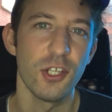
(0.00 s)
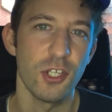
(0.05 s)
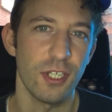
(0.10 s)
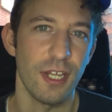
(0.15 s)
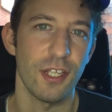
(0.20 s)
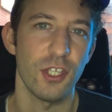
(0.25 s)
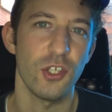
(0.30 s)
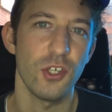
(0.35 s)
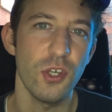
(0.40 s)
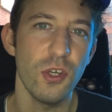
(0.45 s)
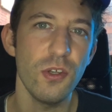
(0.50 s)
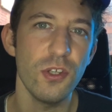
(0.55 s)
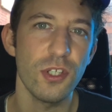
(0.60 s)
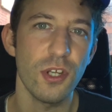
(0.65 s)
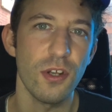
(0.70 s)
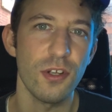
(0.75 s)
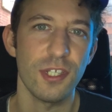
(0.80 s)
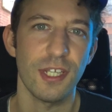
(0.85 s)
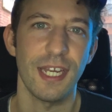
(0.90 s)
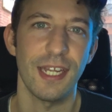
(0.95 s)
so that
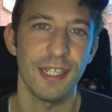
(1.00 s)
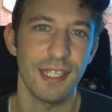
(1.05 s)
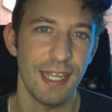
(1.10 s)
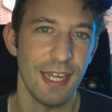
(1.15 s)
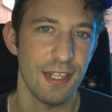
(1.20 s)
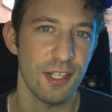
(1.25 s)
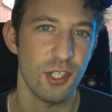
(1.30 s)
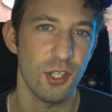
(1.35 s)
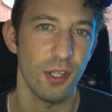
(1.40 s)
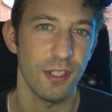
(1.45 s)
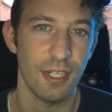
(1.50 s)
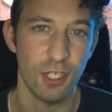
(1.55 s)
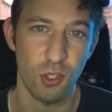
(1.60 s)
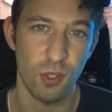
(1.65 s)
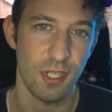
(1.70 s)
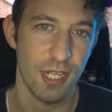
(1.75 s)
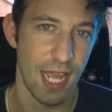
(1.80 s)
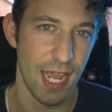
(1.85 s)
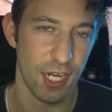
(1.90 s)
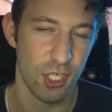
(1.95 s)
users can cancel their
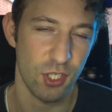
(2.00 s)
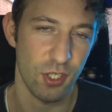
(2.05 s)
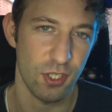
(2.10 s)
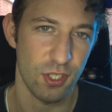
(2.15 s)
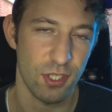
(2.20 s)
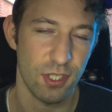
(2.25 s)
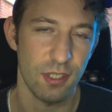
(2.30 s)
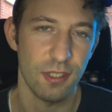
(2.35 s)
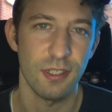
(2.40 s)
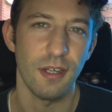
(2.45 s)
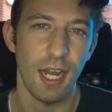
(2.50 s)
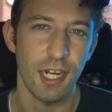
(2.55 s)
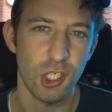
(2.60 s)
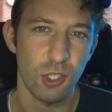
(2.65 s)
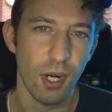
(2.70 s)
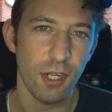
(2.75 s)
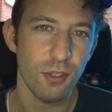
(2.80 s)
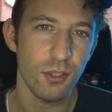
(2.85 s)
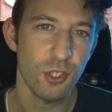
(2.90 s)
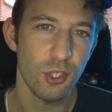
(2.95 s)
transactions. I
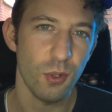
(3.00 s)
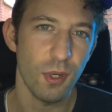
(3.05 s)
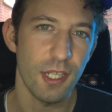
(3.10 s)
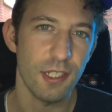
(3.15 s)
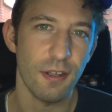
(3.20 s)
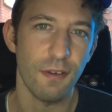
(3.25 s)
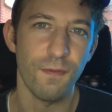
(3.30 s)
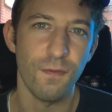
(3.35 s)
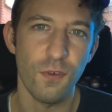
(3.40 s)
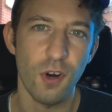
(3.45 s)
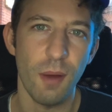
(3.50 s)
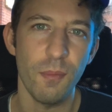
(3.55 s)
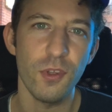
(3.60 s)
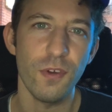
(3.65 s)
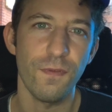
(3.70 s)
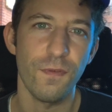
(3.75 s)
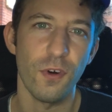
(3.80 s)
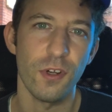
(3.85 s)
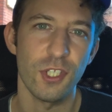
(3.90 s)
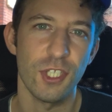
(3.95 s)
try to do it from
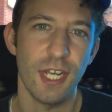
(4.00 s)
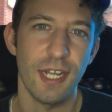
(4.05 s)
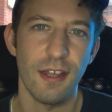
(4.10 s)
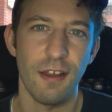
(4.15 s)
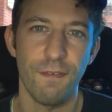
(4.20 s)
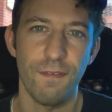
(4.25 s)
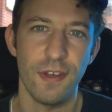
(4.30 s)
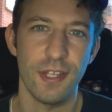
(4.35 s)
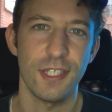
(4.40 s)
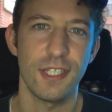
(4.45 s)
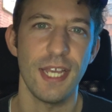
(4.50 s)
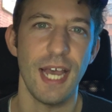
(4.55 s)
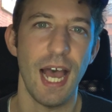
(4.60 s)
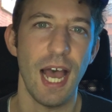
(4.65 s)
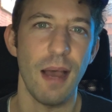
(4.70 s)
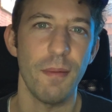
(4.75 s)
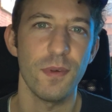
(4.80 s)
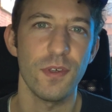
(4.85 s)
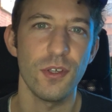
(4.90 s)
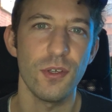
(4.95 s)
the front end of a
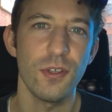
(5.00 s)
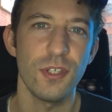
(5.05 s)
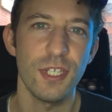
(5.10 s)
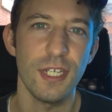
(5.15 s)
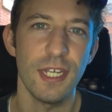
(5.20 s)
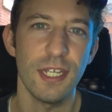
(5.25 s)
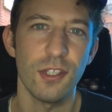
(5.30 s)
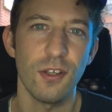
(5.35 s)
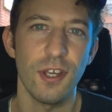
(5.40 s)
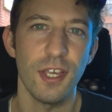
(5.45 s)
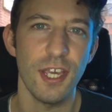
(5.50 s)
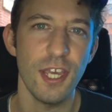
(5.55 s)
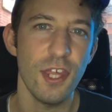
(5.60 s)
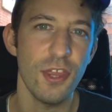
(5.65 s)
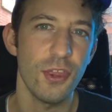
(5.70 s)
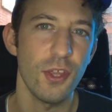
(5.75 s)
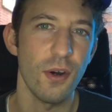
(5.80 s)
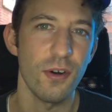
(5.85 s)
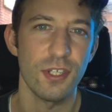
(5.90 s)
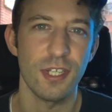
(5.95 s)
dApp using the
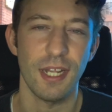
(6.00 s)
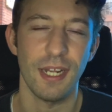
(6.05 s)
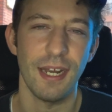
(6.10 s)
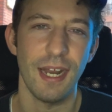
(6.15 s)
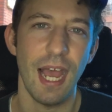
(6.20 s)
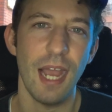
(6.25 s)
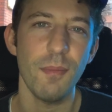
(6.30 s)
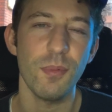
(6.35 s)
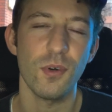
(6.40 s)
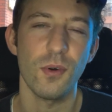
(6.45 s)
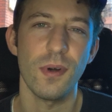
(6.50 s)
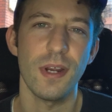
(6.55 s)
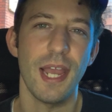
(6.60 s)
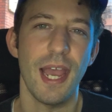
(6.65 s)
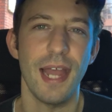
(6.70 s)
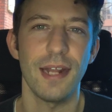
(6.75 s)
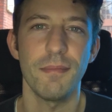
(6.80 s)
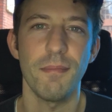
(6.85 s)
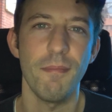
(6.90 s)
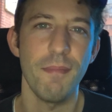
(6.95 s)
Ethers
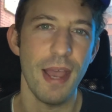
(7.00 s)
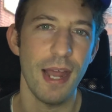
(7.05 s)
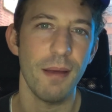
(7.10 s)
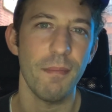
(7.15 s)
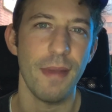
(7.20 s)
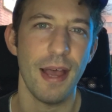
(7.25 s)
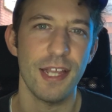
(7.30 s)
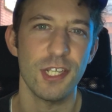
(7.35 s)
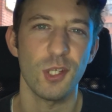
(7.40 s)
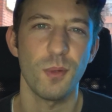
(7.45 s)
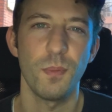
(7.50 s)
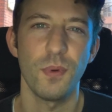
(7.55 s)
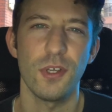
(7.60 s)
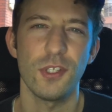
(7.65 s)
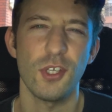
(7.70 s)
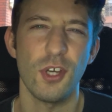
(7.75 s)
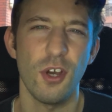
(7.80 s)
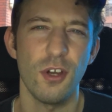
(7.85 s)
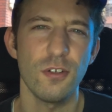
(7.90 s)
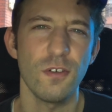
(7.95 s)
library and MetaMask,
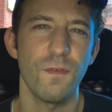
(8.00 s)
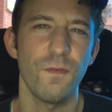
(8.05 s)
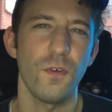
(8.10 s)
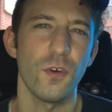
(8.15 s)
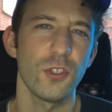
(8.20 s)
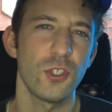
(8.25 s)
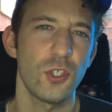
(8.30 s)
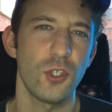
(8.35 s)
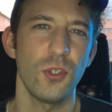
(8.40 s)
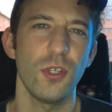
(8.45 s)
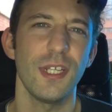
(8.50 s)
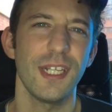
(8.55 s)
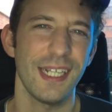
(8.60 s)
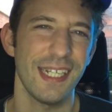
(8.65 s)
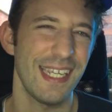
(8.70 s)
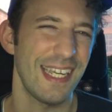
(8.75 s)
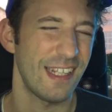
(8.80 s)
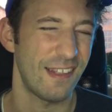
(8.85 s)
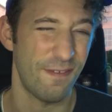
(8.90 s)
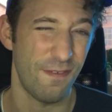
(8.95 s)
but
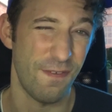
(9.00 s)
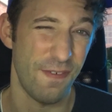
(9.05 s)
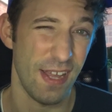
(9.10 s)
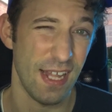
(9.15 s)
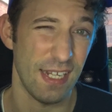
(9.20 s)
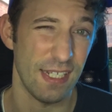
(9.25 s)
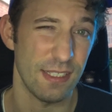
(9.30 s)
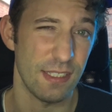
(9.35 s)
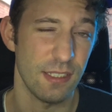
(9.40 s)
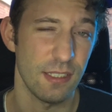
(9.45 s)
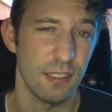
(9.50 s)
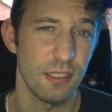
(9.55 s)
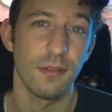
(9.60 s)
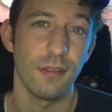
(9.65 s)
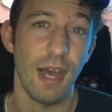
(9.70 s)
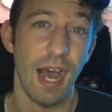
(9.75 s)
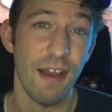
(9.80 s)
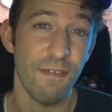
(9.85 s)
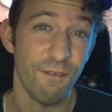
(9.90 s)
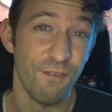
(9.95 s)
unfortunately it failed.
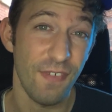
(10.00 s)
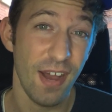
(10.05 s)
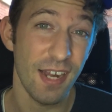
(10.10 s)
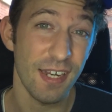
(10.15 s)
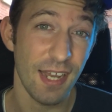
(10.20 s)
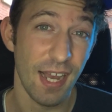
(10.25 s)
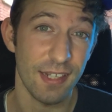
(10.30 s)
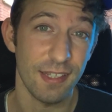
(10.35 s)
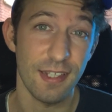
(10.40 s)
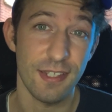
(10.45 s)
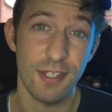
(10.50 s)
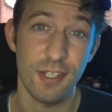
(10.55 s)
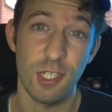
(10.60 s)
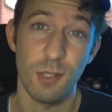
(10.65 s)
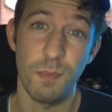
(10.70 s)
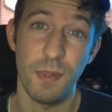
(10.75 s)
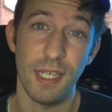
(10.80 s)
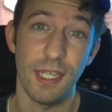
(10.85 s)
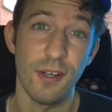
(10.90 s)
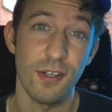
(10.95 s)
I found out this
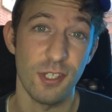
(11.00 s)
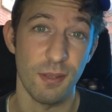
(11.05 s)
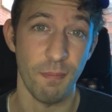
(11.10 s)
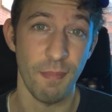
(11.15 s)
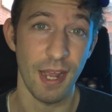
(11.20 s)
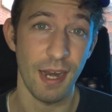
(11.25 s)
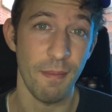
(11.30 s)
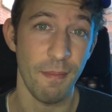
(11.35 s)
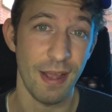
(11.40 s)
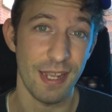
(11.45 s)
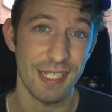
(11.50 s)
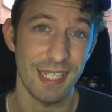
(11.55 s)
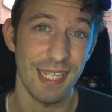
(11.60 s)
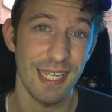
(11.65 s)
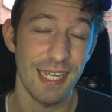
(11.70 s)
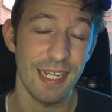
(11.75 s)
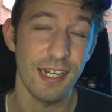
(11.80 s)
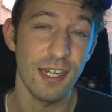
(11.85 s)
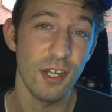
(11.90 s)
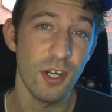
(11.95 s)
is because MetaMask
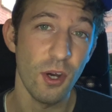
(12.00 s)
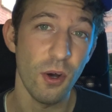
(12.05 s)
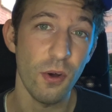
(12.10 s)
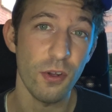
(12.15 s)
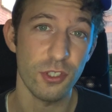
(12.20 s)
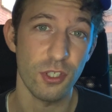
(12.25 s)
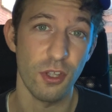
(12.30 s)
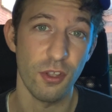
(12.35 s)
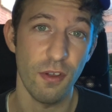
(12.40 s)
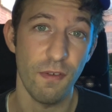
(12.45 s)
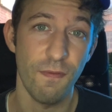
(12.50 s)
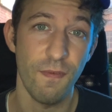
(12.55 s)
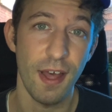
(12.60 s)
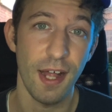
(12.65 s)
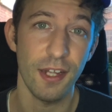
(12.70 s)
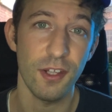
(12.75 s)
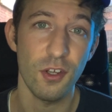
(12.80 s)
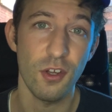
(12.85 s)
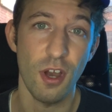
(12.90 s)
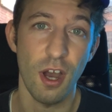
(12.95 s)
ignores the
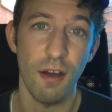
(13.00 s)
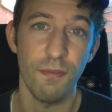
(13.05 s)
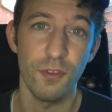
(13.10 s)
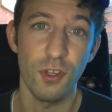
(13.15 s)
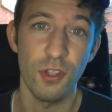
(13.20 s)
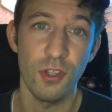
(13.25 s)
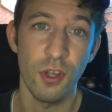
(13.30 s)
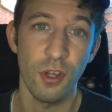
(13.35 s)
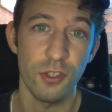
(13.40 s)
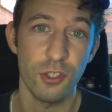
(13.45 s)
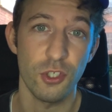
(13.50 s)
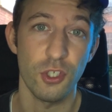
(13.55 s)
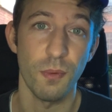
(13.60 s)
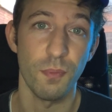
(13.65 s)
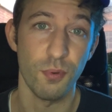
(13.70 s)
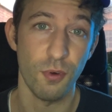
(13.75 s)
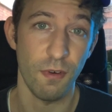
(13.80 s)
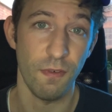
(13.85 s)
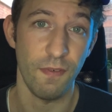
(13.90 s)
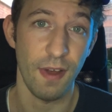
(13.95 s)
value of the nonce you
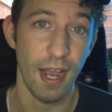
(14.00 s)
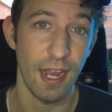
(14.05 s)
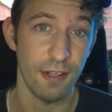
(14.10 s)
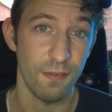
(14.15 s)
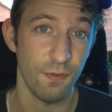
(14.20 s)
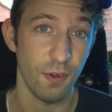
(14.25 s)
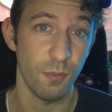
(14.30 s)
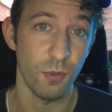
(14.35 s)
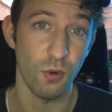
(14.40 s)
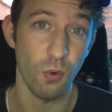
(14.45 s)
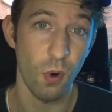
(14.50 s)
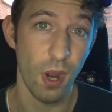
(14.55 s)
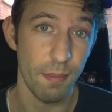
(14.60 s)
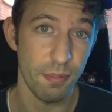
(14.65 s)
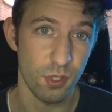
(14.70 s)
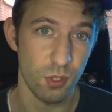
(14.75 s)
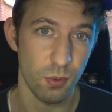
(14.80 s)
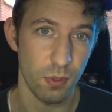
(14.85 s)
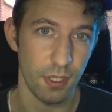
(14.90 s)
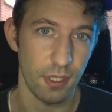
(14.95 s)
provide from
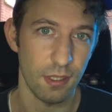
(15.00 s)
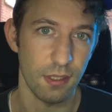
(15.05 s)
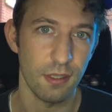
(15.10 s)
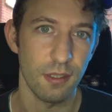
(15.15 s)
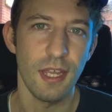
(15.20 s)
Web3.